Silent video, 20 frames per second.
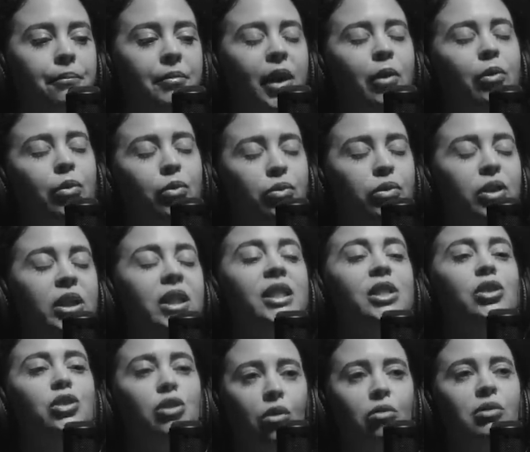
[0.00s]
they were really
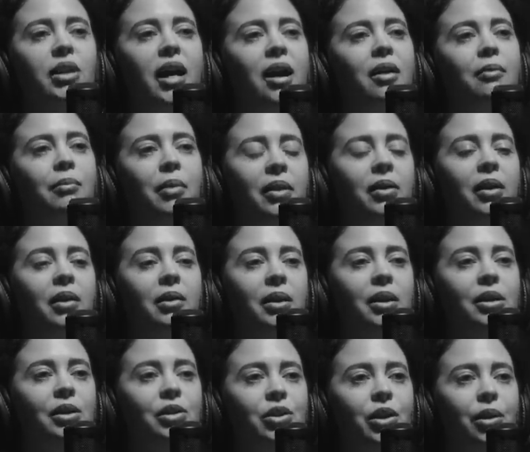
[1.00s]
sold out by their
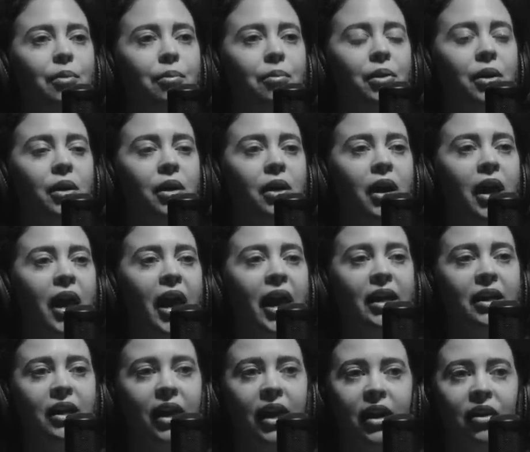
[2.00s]
leadership
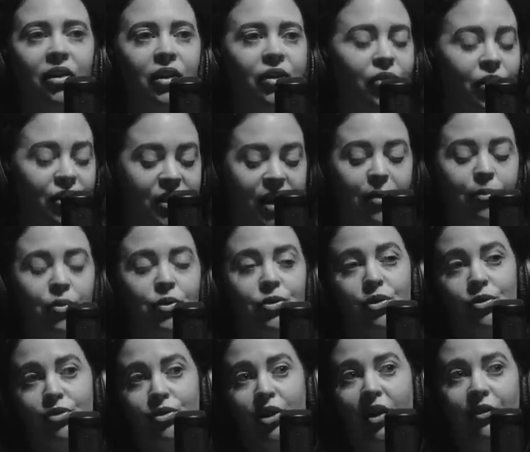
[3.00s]
and and I'll give you examples.
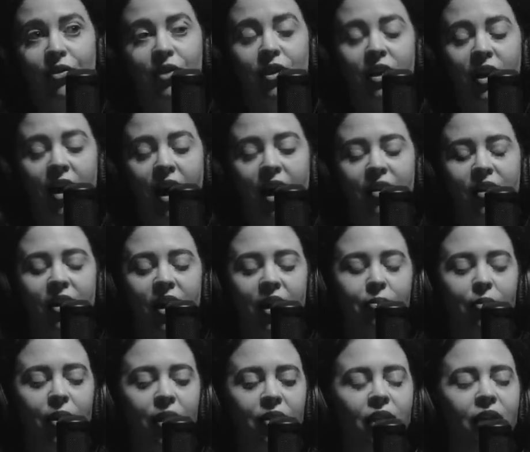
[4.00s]
So Safi, the guy that I'd
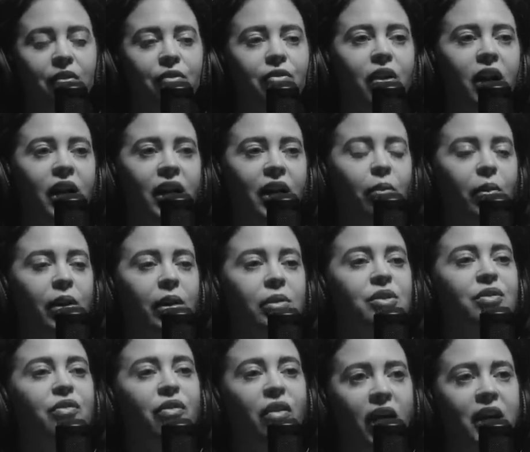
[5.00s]
met that Friday, when I
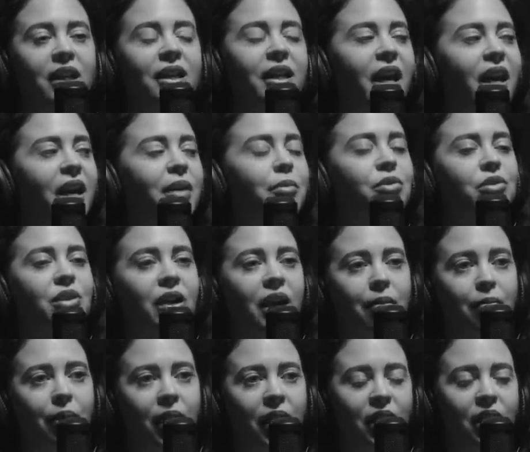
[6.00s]
was finally able to
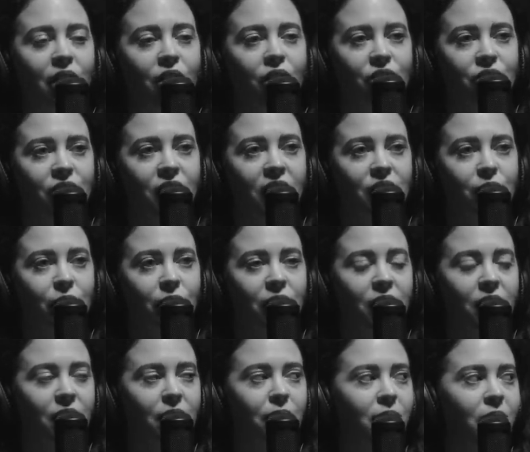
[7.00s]
get back in contact with
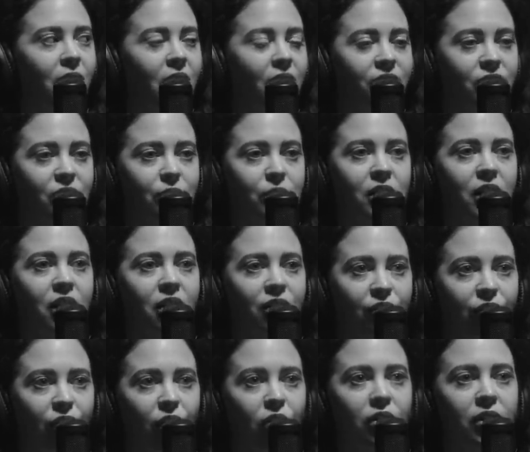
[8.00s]
him after Mazar had
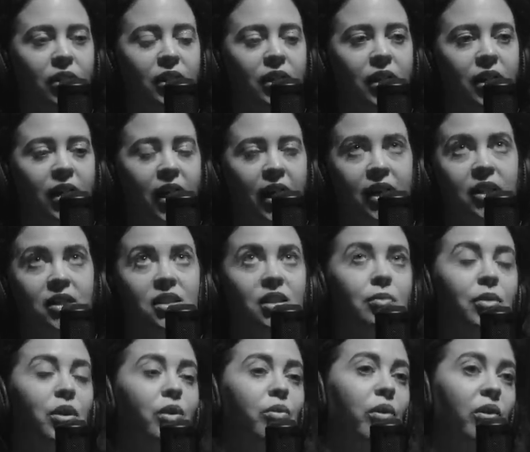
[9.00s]
fallen, and I asked
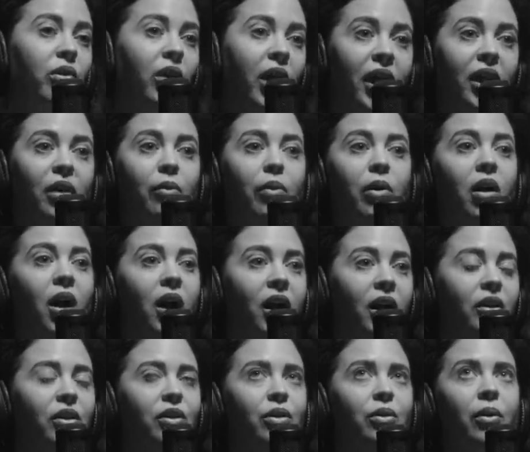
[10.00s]
him, "Are you okay? Where are
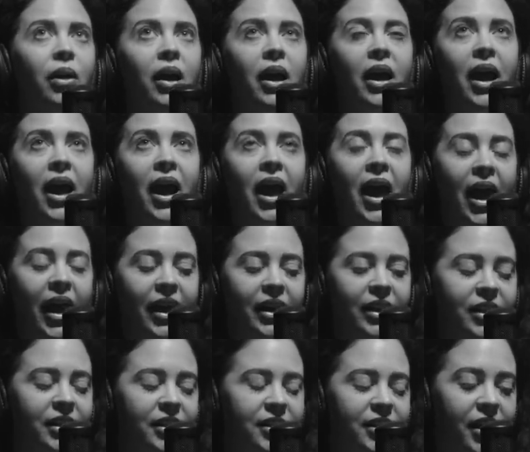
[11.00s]
you?" And
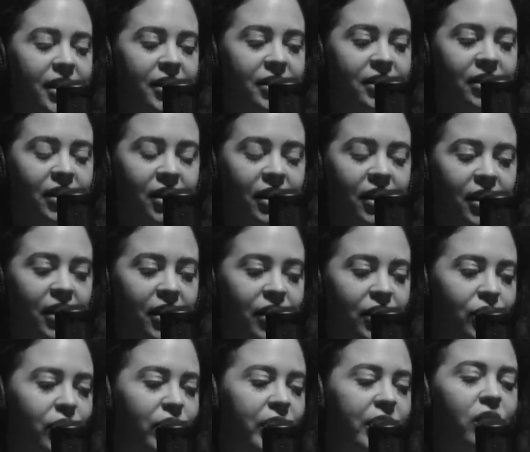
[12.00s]
he said
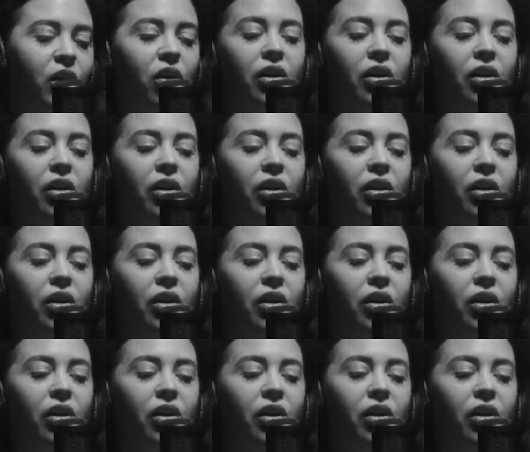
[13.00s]
you know he'd